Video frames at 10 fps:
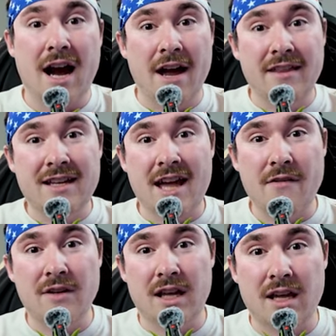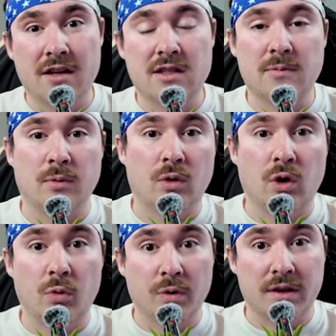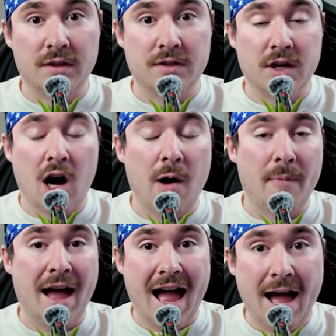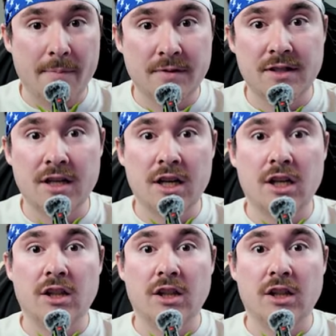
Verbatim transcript: I think having a Explorer with the top apps